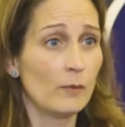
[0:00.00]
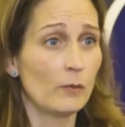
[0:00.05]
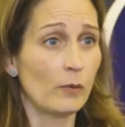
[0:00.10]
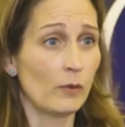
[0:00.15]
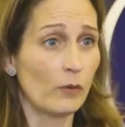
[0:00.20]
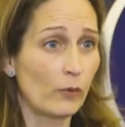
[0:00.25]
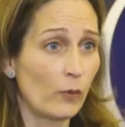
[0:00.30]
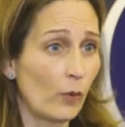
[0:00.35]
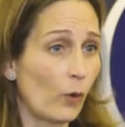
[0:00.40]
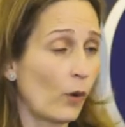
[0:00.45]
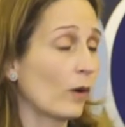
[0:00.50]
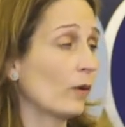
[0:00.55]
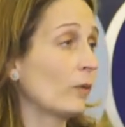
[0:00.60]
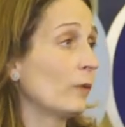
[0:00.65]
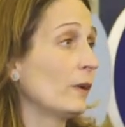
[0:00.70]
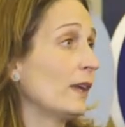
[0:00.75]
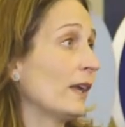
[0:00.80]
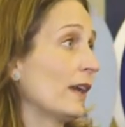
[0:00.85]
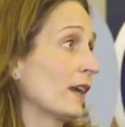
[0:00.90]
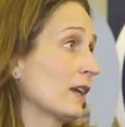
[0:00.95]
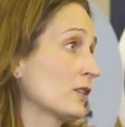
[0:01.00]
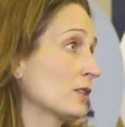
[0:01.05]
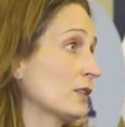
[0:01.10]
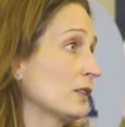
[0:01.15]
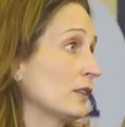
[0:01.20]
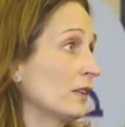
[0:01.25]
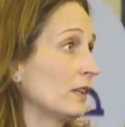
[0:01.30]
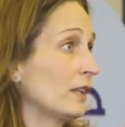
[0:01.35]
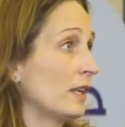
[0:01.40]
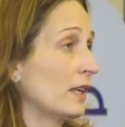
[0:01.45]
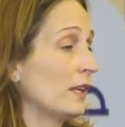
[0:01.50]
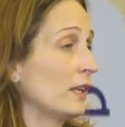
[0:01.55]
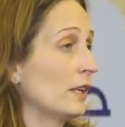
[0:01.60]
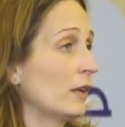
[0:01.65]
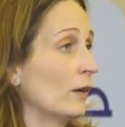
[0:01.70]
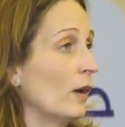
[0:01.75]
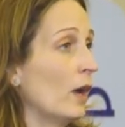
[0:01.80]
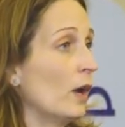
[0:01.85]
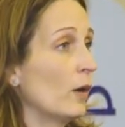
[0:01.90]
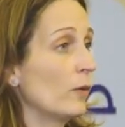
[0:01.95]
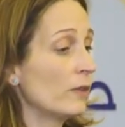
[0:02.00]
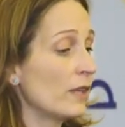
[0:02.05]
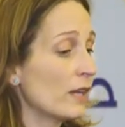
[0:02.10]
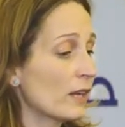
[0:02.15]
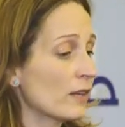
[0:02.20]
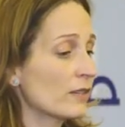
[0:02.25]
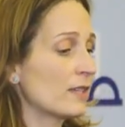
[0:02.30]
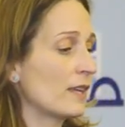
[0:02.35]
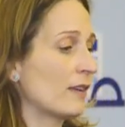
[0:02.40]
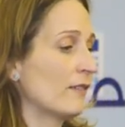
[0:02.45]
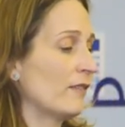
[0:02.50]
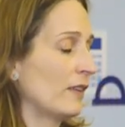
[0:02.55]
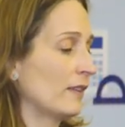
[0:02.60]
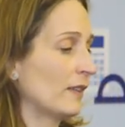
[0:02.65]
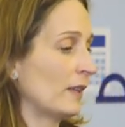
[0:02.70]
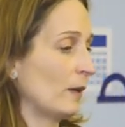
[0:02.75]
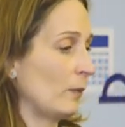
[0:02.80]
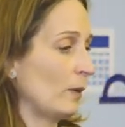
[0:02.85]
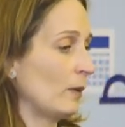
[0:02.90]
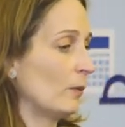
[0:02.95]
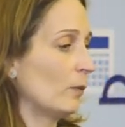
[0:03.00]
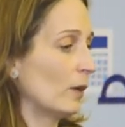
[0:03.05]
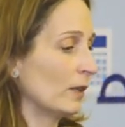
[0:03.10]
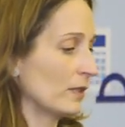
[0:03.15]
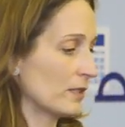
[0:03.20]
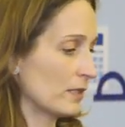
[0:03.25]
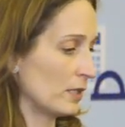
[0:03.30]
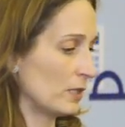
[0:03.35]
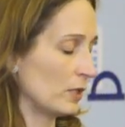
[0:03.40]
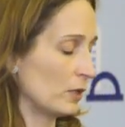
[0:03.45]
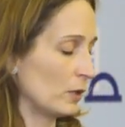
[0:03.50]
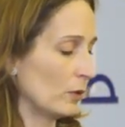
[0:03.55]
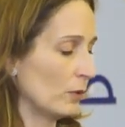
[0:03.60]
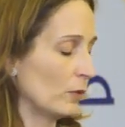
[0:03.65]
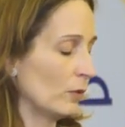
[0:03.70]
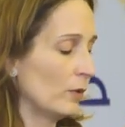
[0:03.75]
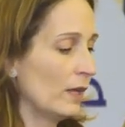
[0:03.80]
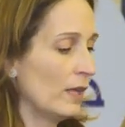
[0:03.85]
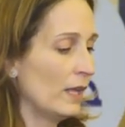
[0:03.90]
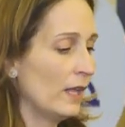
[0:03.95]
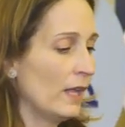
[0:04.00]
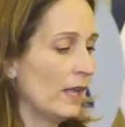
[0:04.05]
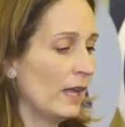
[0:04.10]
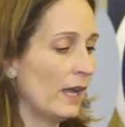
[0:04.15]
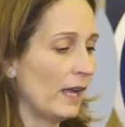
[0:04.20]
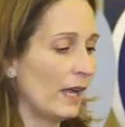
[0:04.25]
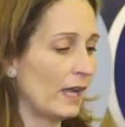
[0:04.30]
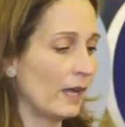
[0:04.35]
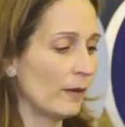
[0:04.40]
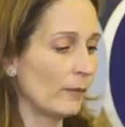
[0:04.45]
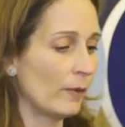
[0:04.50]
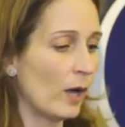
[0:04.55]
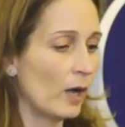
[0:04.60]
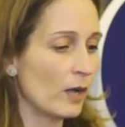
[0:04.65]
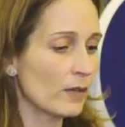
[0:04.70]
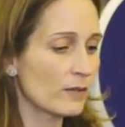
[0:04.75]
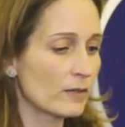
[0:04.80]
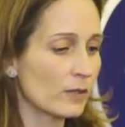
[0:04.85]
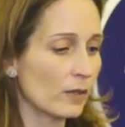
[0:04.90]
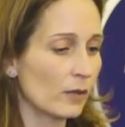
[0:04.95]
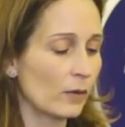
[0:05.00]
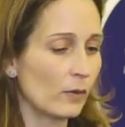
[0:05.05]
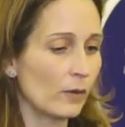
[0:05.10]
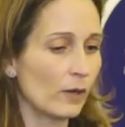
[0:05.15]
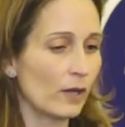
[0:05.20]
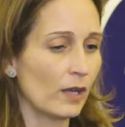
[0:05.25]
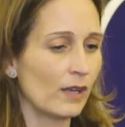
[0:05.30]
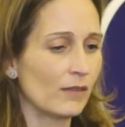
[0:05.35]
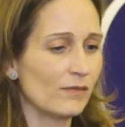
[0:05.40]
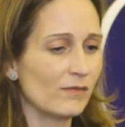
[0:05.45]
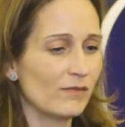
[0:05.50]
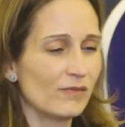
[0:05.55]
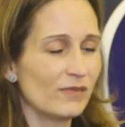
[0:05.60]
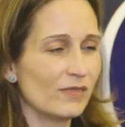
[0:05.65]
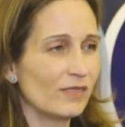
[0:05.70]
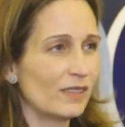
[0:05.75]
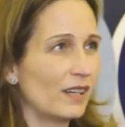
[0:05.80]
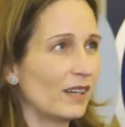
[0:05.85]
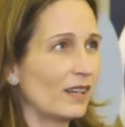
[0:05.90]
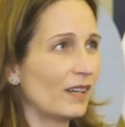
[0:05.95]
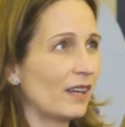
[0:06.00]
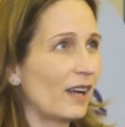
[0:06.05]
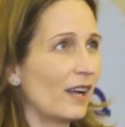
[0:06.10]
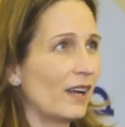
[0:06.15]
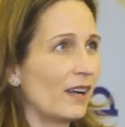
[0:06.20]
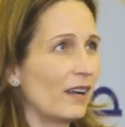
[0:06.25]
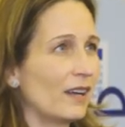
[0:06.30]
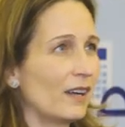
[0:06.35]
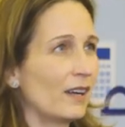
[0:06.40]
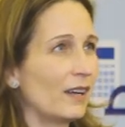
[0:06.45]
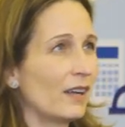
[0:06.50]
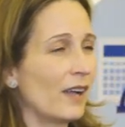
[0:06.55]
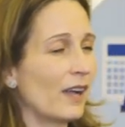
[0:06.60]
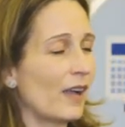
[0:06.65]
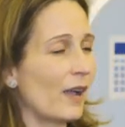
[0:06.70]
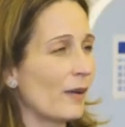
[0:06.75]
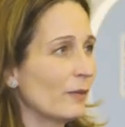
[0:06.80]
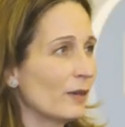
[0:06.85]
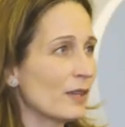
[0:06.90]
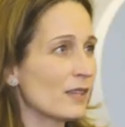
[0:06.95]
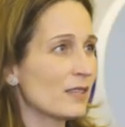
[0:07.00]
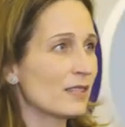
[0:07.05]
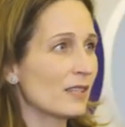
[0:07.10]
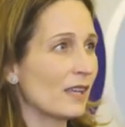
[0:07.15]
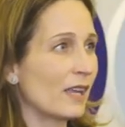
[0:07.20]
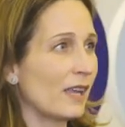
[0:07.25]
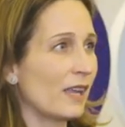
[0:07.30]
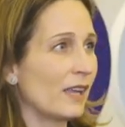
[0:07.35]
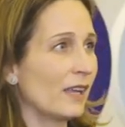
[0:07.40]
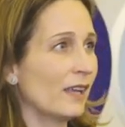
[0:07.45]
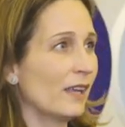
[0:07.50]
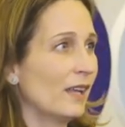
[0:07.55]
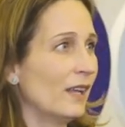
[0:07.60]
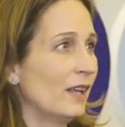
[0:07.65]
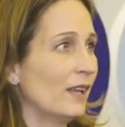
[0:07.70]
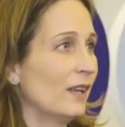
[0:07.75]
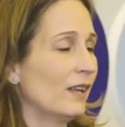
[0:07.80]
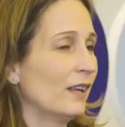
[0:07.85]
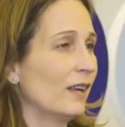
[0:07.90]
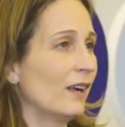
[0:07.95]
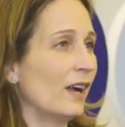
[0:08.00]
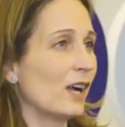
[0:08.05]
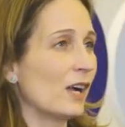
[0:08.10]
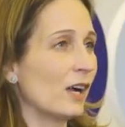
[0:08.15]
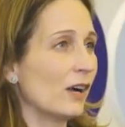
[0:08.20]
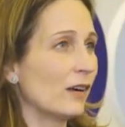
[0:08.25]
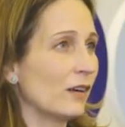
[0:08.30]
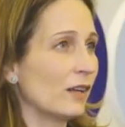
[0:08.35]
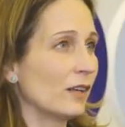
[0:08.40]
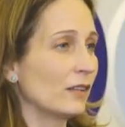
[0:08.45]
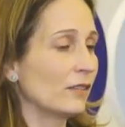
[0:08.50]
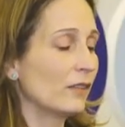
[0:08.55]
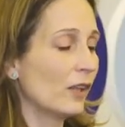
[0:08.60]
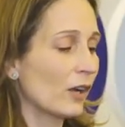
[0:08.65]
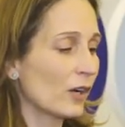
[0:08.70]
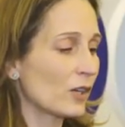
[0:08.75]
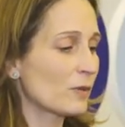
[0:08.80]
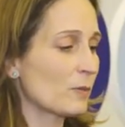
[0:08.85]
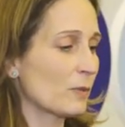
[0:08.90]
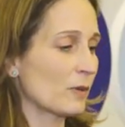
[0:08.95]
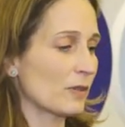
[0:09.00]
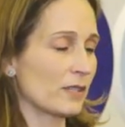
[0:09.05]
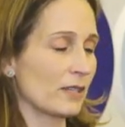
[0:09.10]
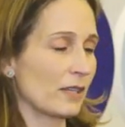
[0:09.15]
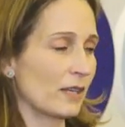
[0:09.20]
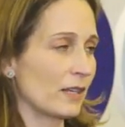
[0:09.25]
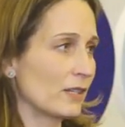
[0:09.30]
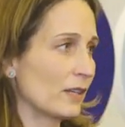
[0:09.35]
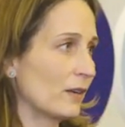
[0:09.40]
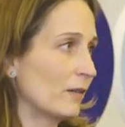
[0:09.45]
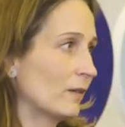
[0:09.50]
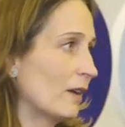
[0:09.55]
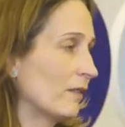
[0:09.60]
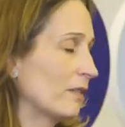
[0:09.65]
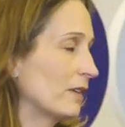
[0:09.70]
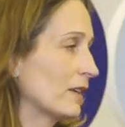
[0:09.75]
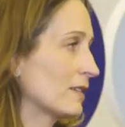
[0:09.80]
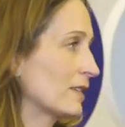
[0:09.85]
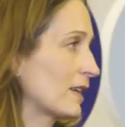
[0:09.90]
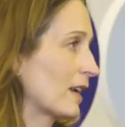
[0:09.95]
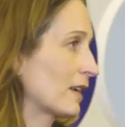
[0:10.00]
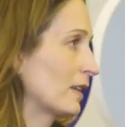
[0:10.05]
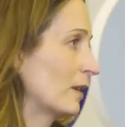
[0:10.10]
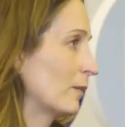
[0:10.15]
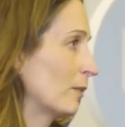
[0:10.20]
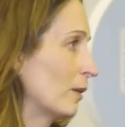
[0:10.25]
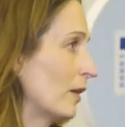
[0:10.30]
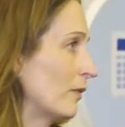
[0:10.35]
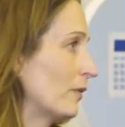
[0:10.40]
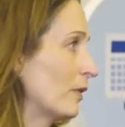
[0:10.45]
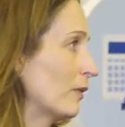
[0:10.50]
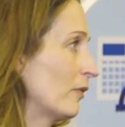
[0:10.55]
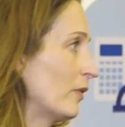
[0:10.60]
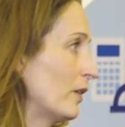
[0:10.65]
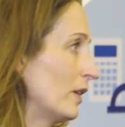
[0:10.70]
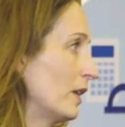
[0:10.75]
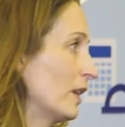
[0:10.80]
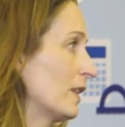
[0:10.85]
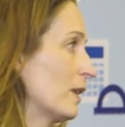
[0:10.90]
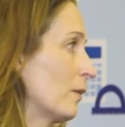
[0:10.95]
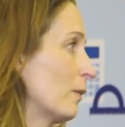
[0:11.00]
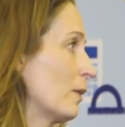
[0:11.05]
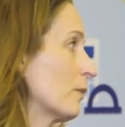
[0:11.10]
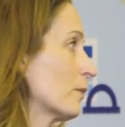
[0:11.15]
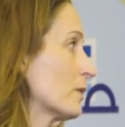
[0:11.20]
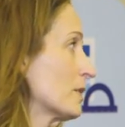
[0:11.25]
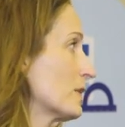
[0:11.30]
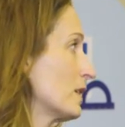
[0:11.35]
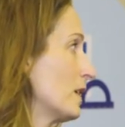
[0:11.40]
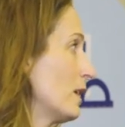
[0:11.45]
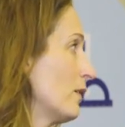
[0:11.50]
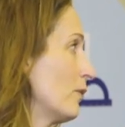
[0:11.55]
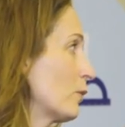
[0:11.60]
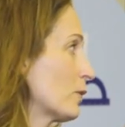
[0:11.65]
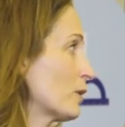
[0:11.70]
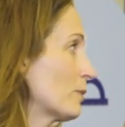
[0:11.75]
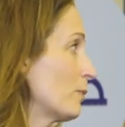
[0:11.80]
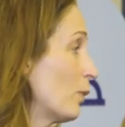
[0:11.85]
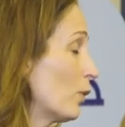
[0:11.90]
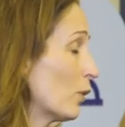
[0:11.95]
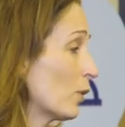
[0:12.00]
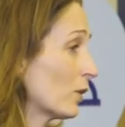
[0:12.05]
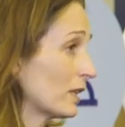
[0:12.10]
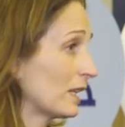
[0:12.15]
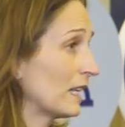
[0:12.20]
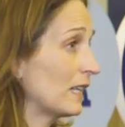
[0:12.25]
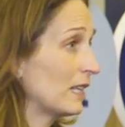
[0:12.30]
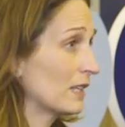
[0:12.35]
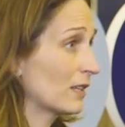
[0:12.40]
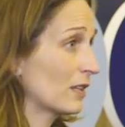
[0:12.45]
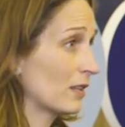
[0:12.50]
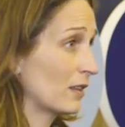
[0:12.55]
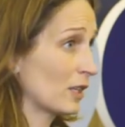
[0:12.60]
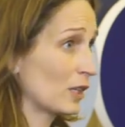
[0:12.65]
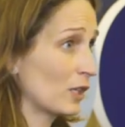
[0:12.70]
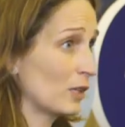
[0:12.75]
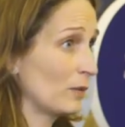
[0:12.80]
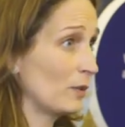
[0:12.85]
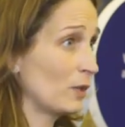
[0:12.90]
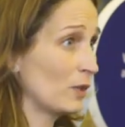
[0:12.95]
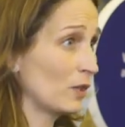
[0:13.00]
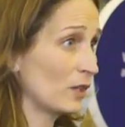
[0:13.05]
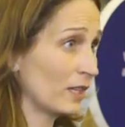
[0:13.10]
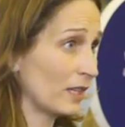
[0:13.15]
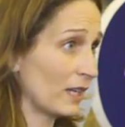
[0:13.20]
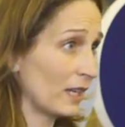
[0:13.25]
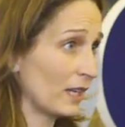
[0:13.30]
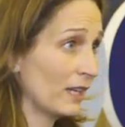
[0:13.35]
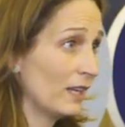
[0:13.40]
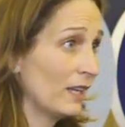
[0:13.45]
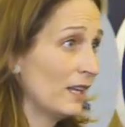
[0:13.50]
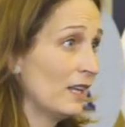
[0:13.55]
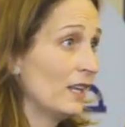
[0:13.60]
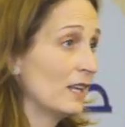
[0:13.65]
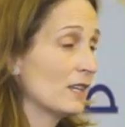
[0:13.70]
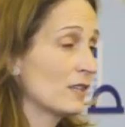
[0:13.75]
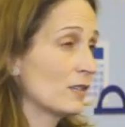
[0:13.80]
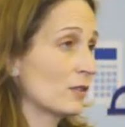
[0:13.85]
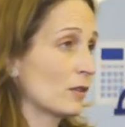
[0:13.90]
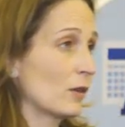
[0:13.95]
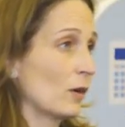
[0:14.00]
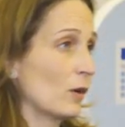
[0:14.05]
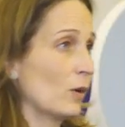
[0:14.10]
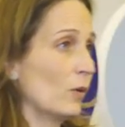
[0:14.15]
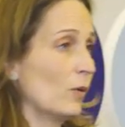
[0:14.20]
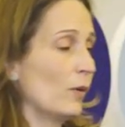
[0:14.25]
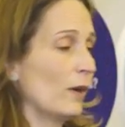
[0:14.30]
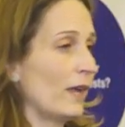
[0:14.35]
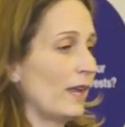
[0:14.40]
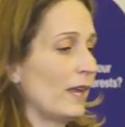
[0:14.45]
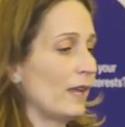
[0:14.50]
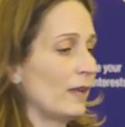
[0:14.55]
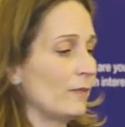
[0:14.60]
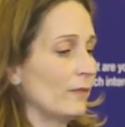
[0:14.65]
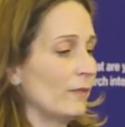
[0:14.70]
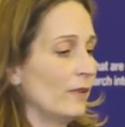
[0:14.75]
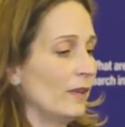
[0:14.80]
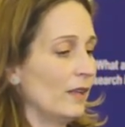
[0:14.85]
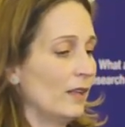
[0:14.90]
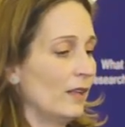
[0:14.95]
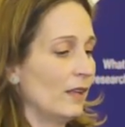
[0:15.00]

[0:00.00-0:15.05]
before we actually, you know, oh, here's the event that we want to do. Um, also, uh, I want to say uh, a large percentage, I don't have an exact number, of the funding that we received was poured into the community. So um,